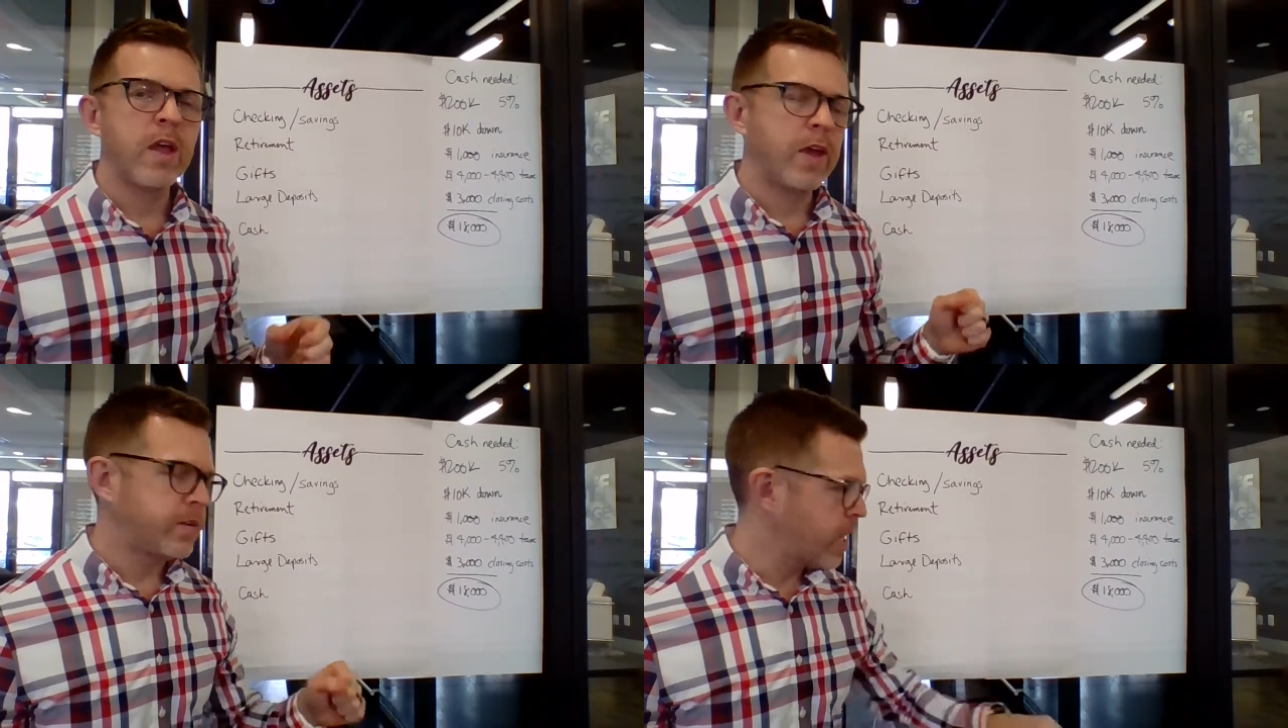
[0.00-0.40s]

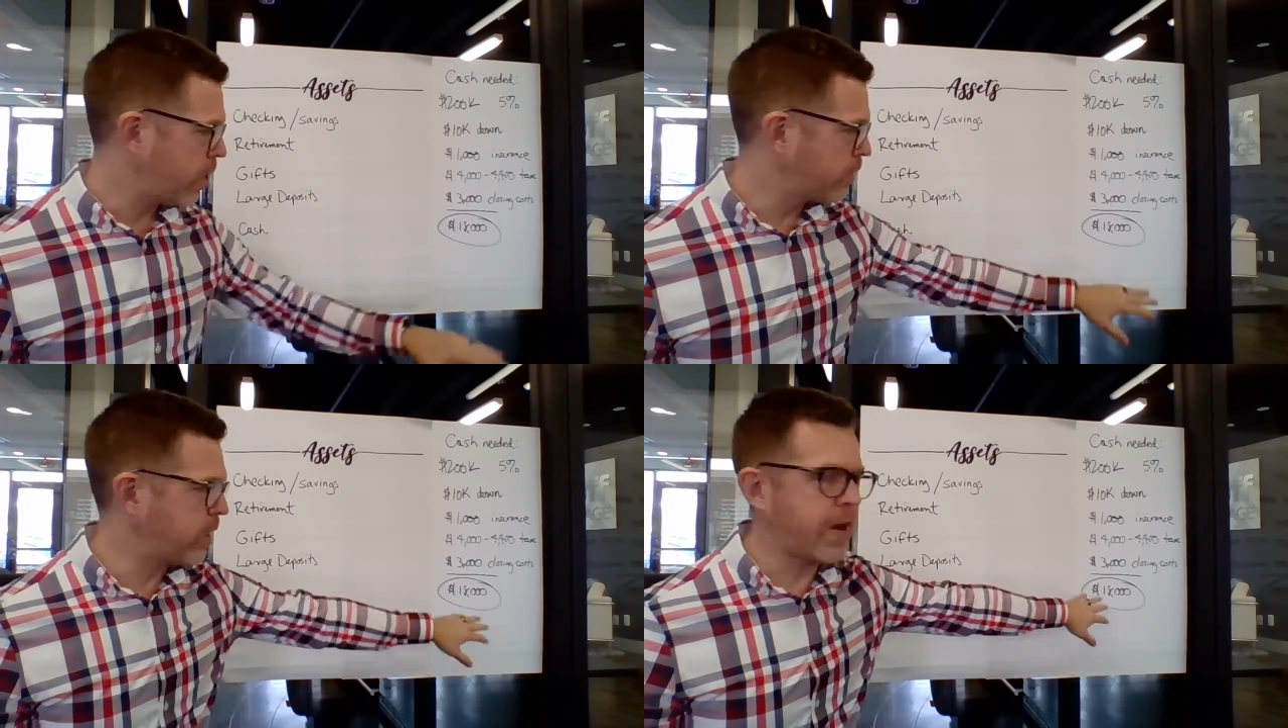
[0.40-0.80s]
They
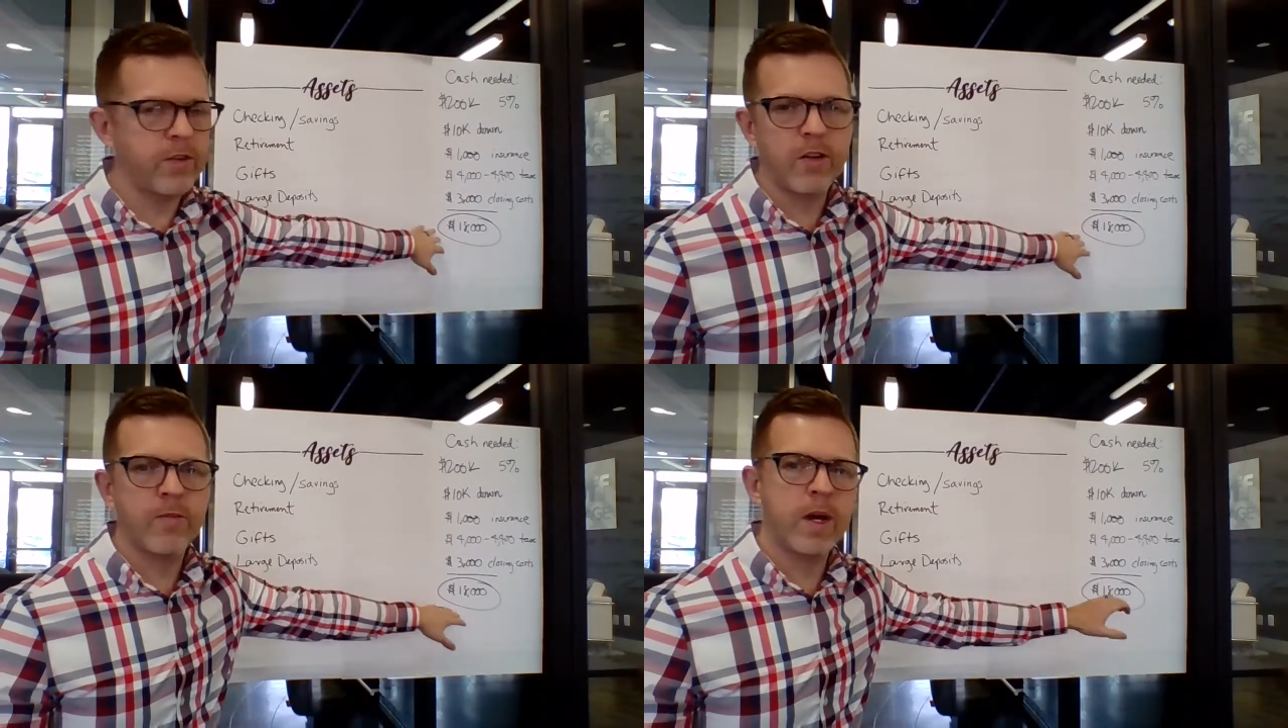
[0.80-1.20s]
tell us they have
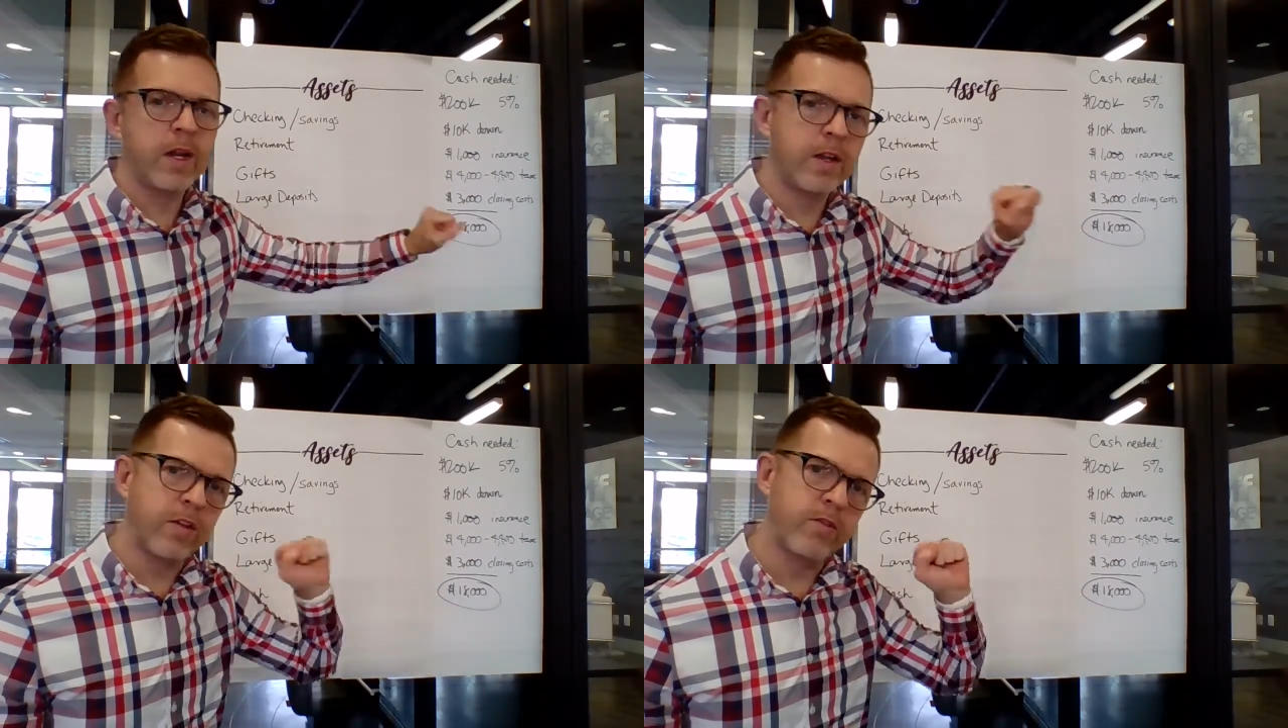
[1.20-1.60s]
enough
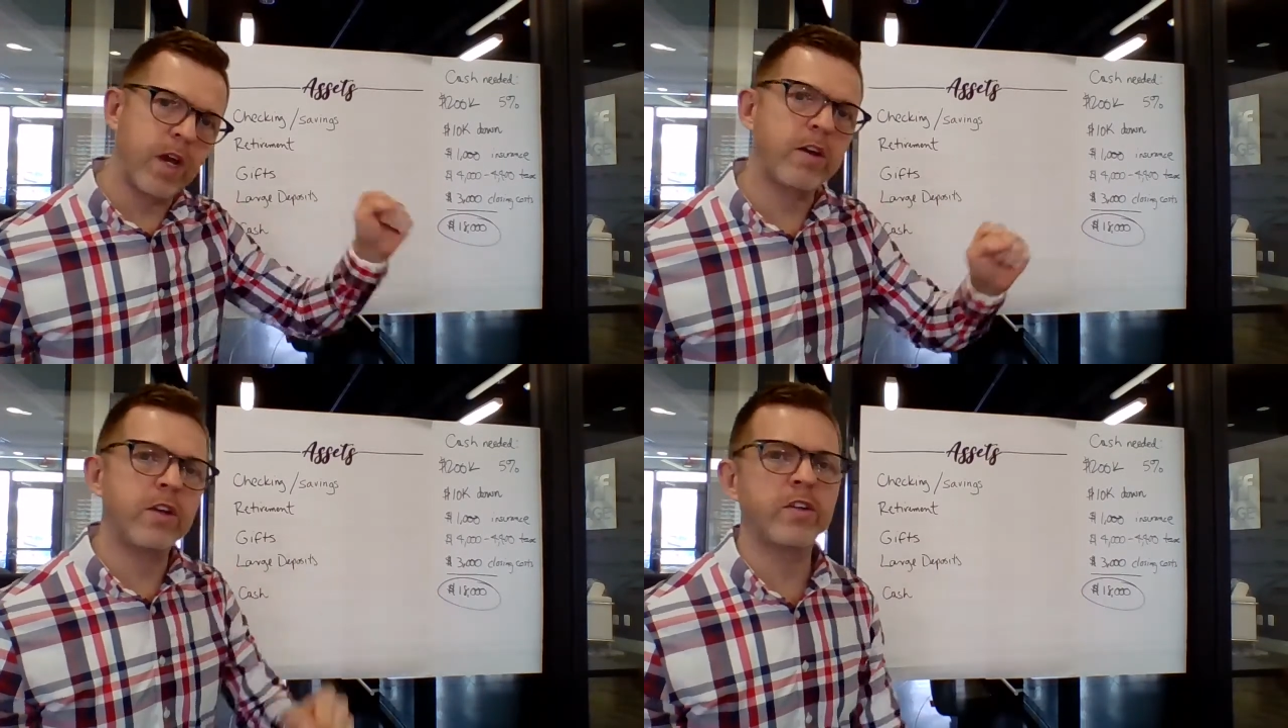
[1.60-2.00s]
money, you've
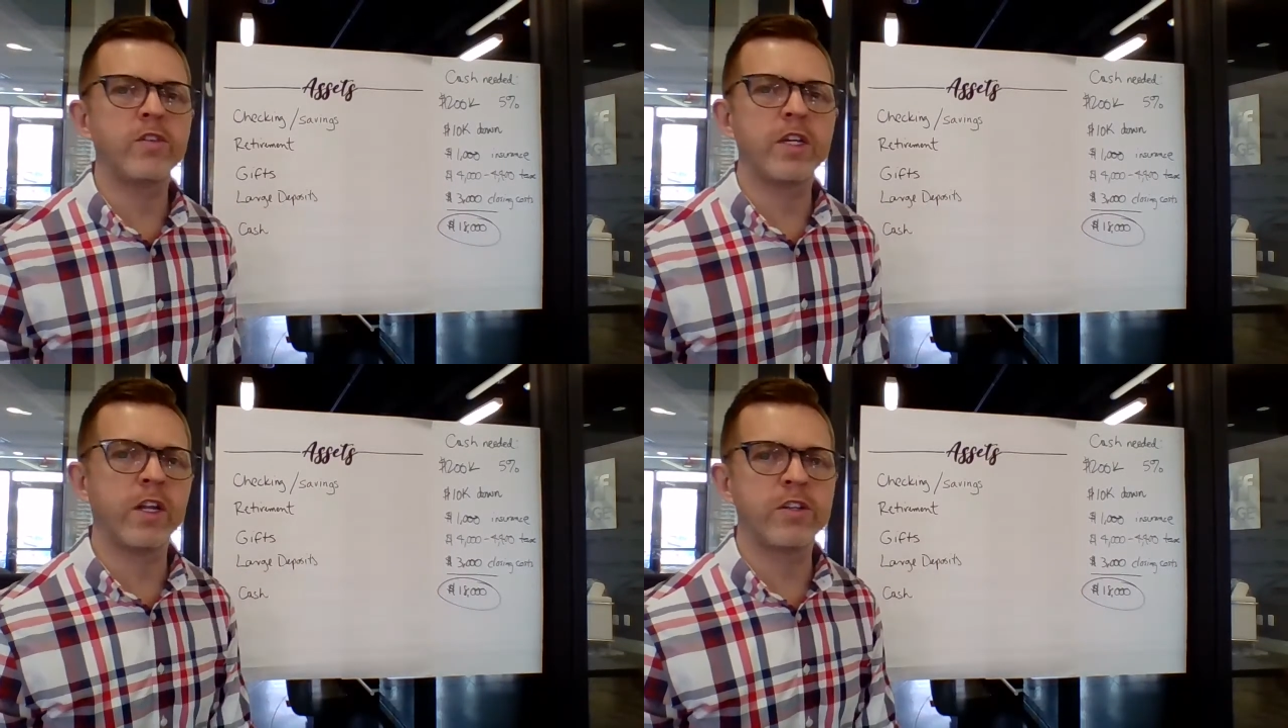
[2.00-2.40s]
done your
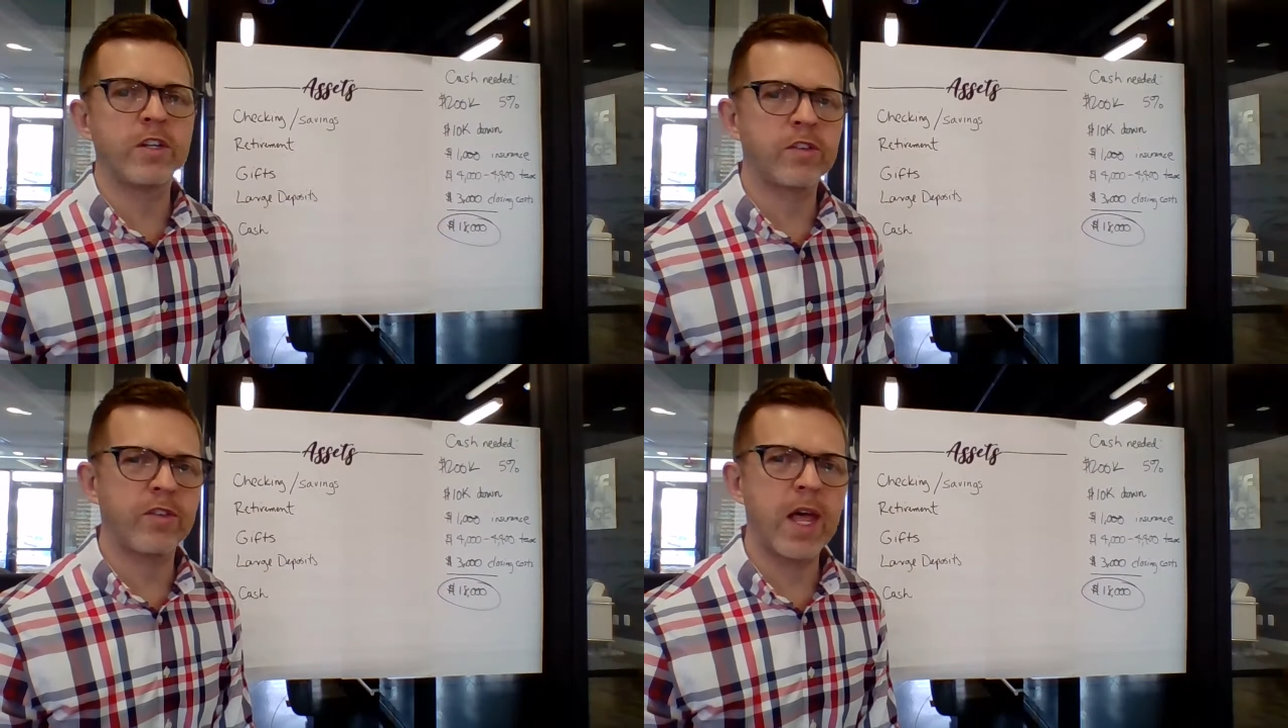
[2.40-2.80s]
due
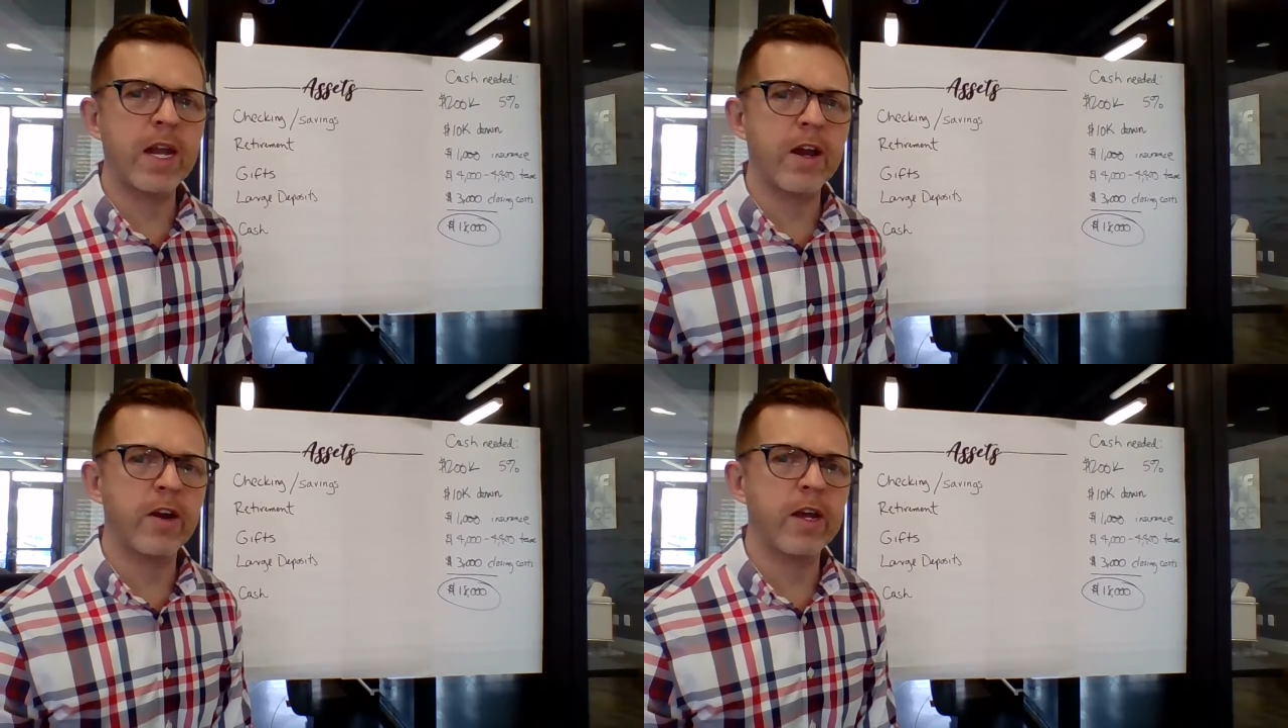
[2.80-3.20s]
diligence in that
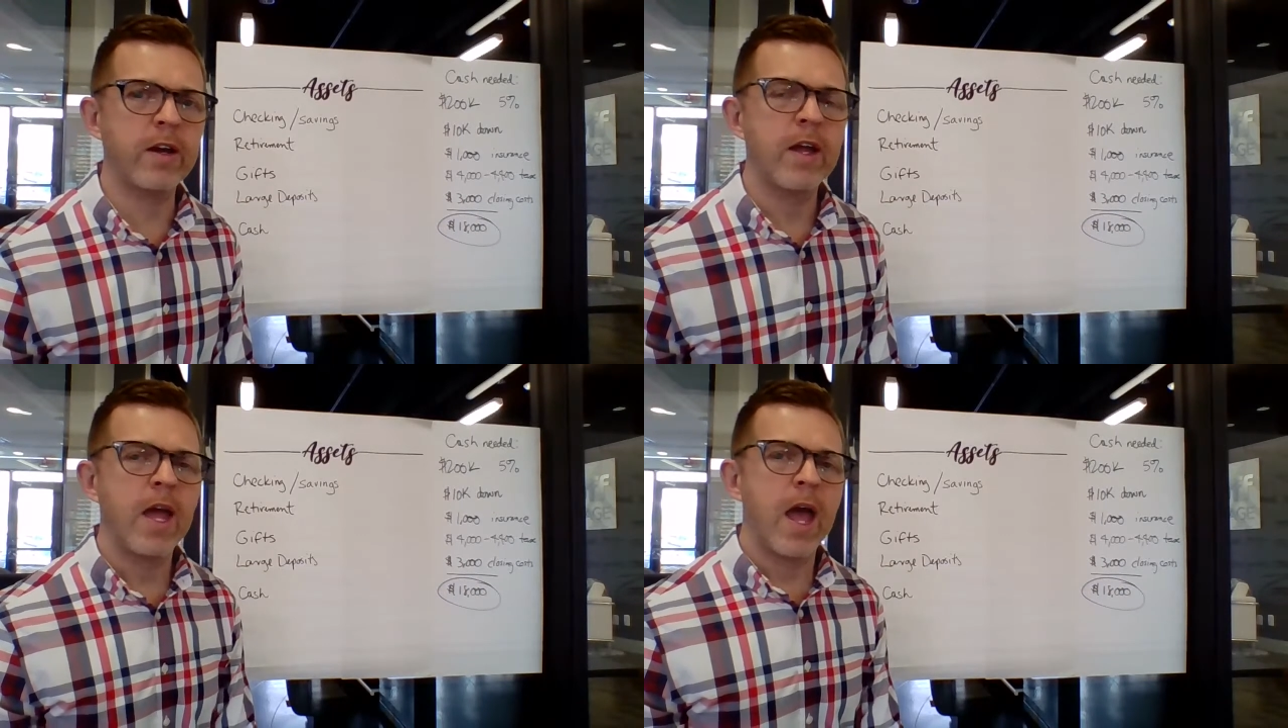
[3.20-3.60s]
area,